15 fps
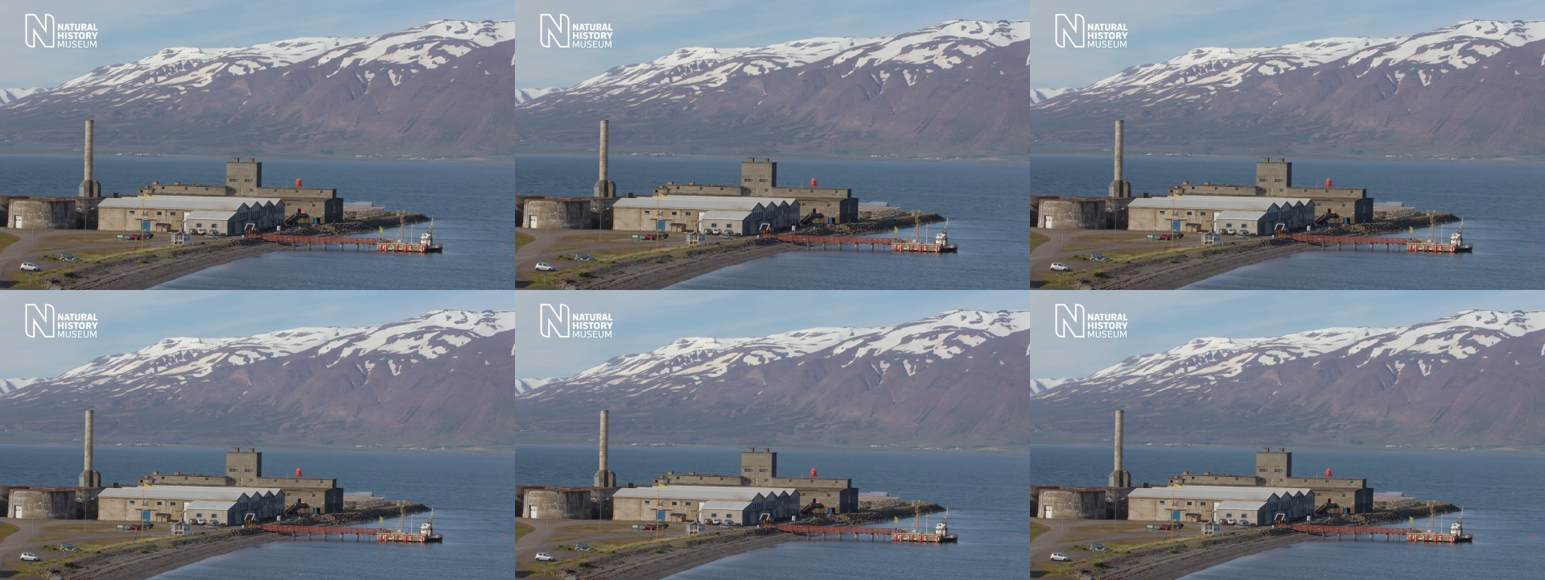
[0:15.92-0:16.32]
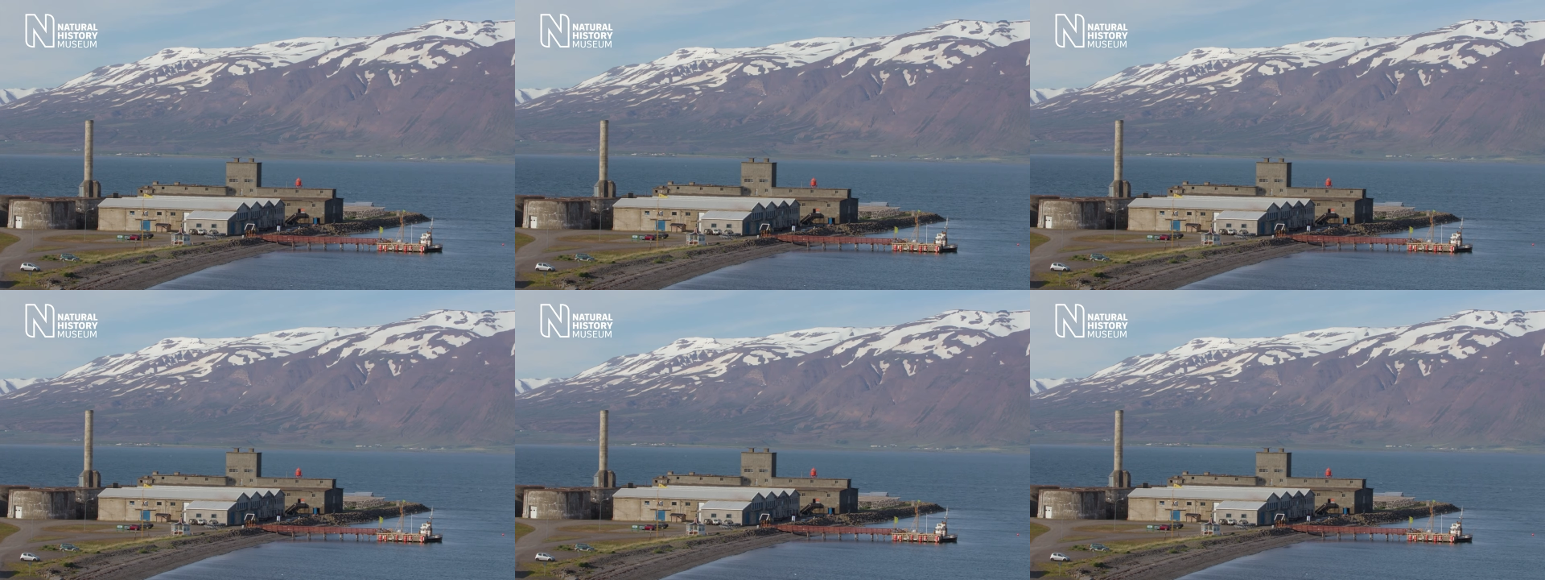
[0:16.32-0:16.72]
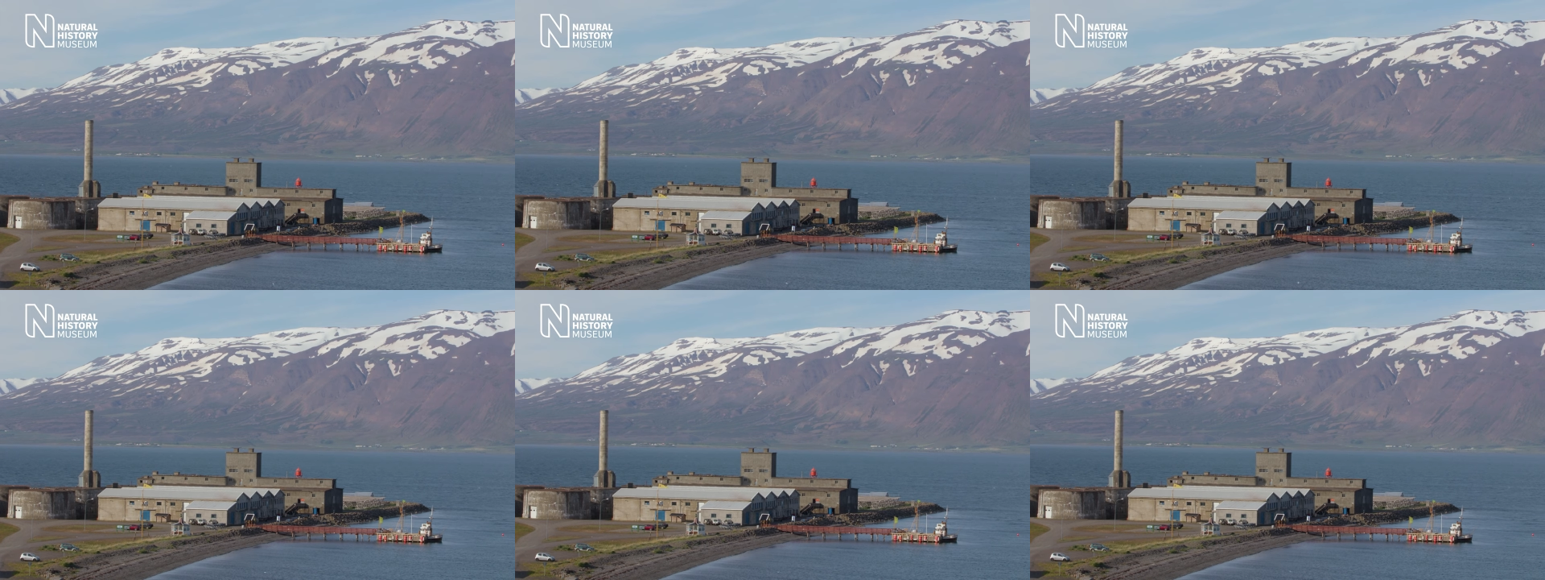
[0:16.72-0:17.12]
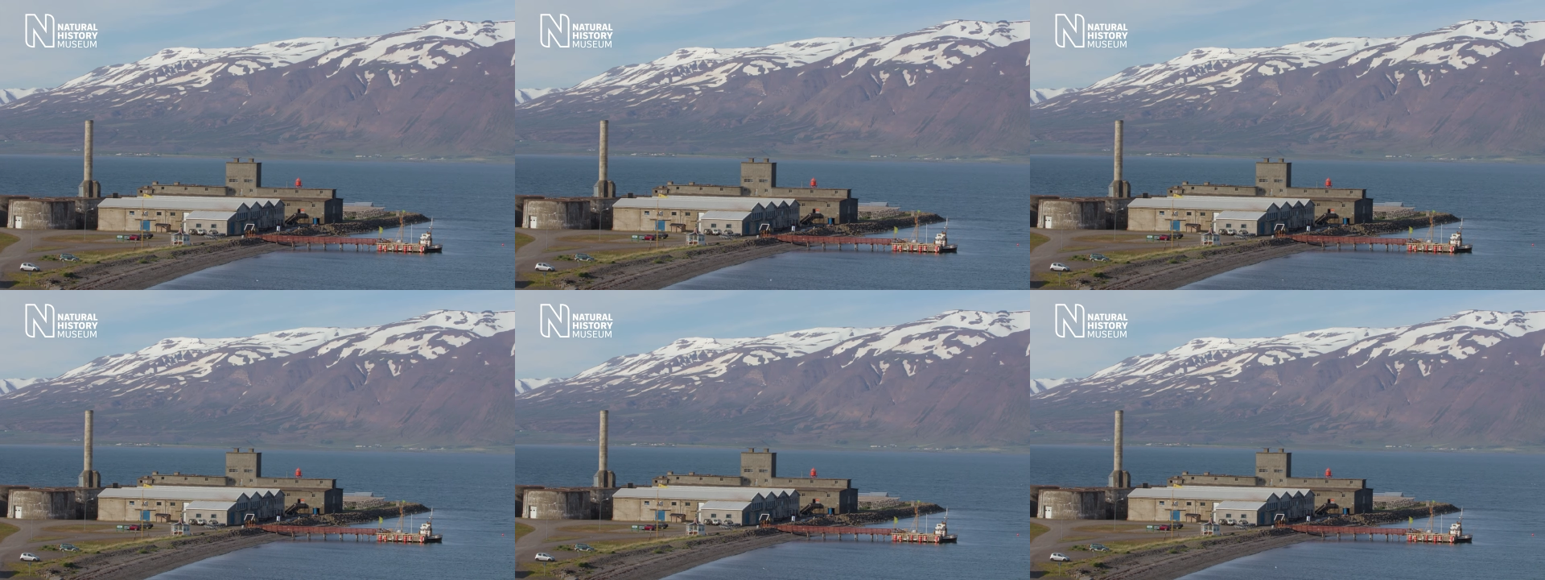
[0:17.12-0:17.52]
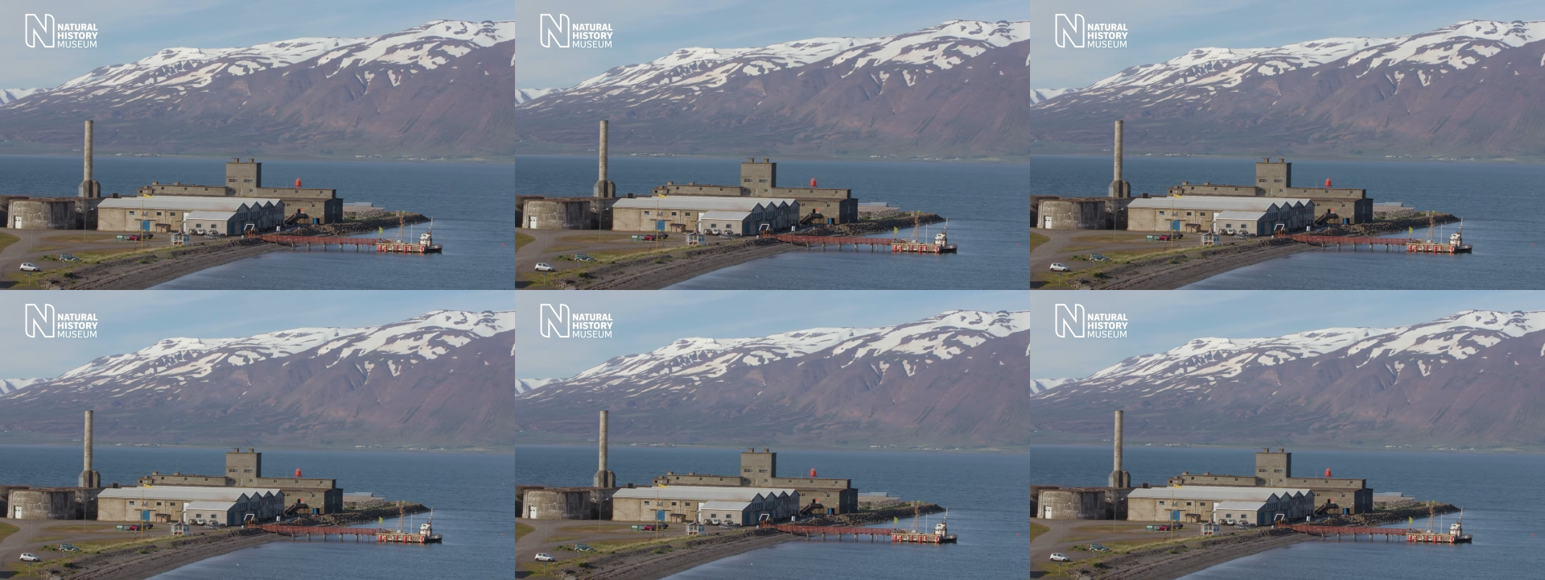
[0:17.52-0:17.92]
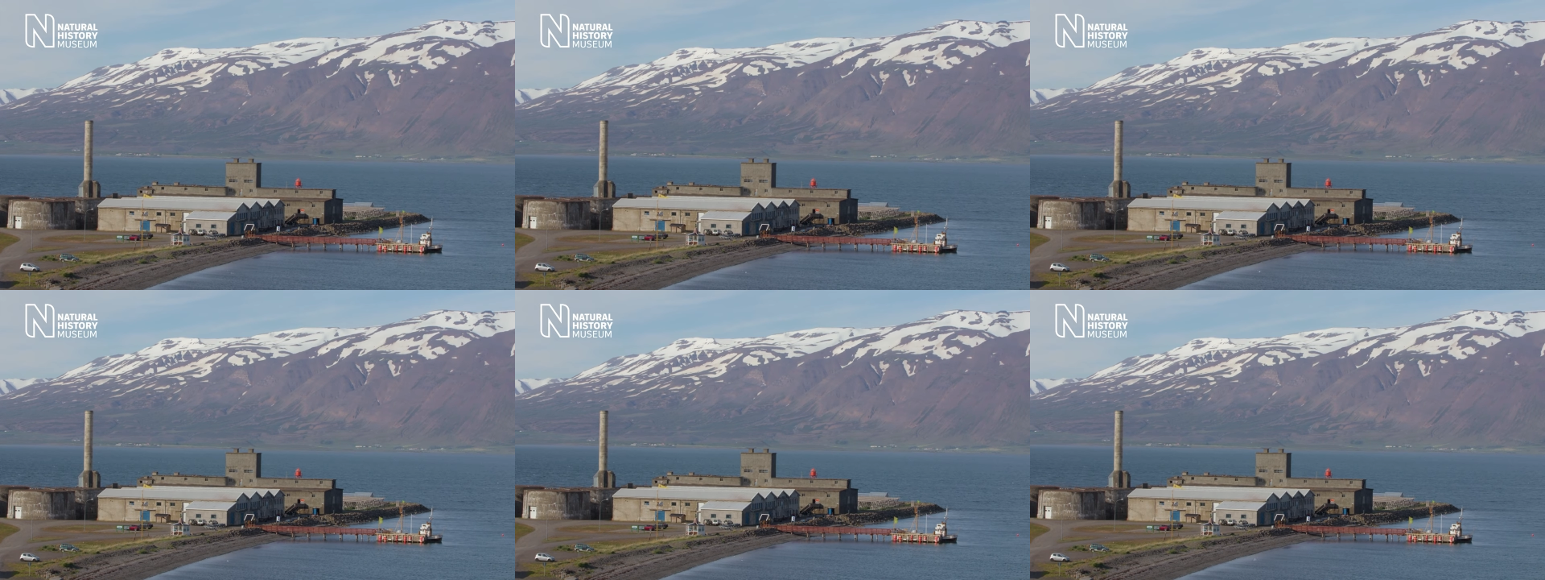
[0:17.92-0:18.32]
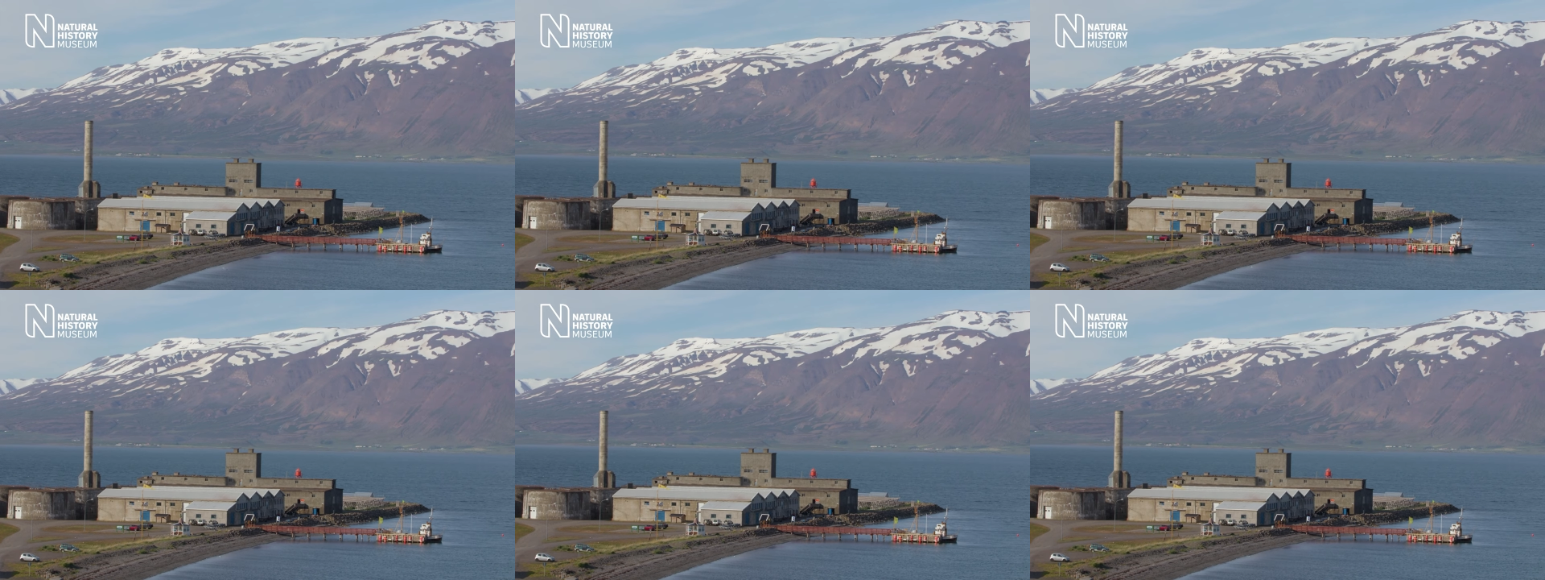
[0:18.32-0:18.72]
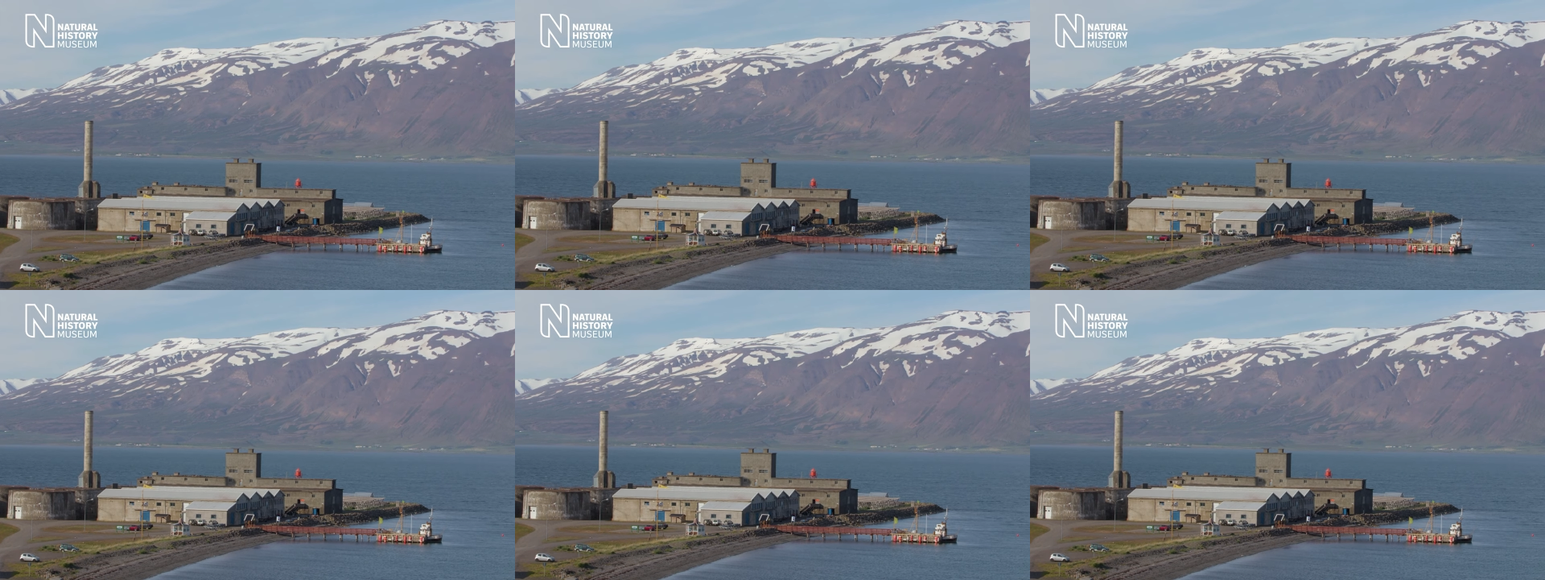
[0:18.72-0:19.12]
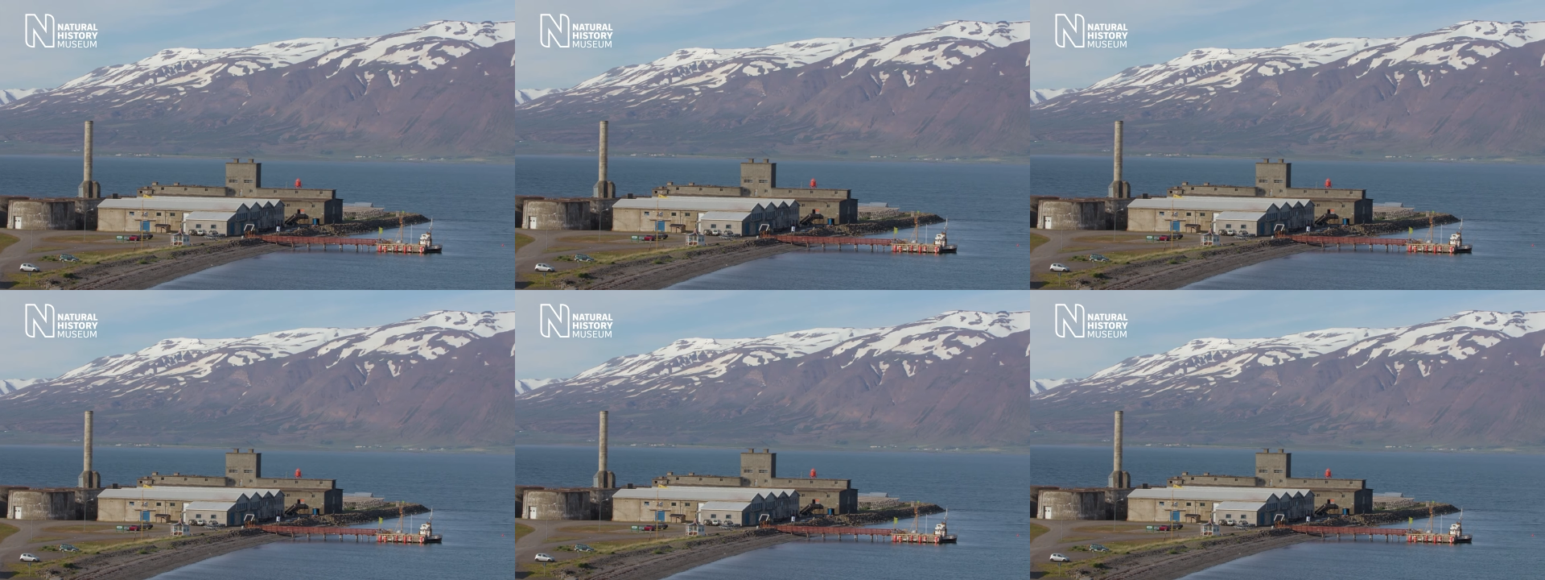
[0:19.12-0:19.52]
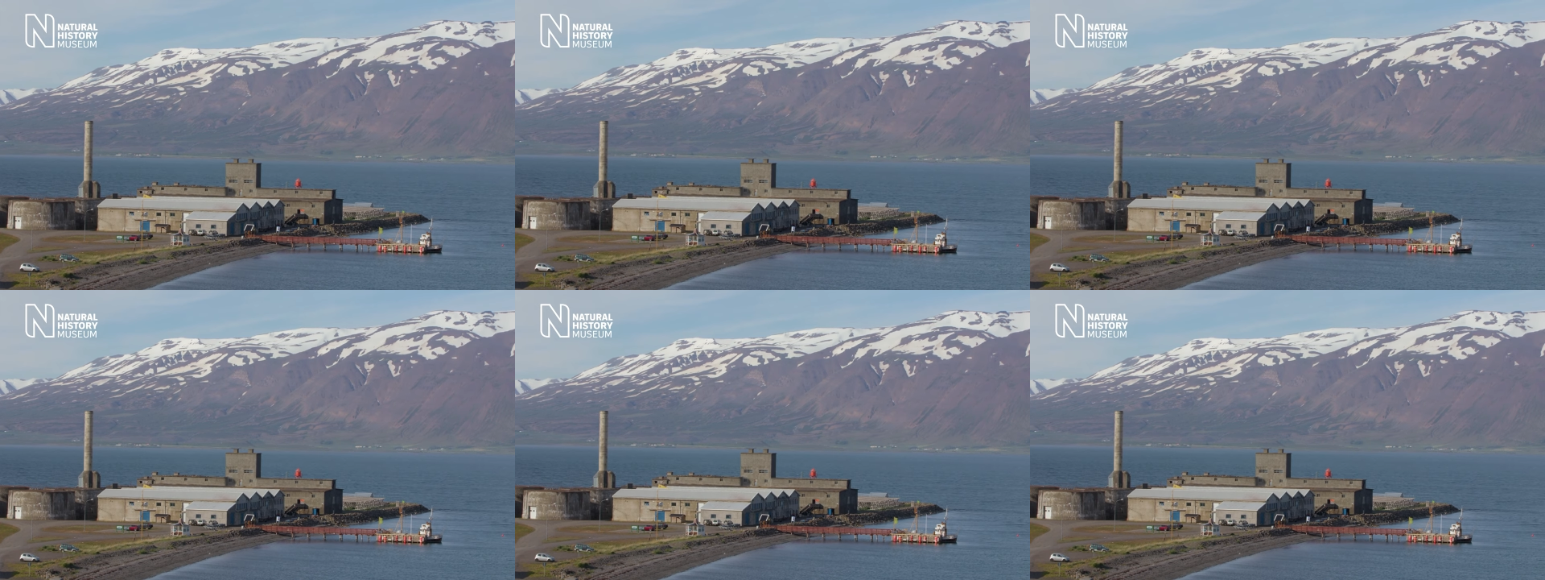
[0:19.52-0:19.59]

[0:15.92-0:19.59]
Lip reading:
No face is visible, so there are no lips to read.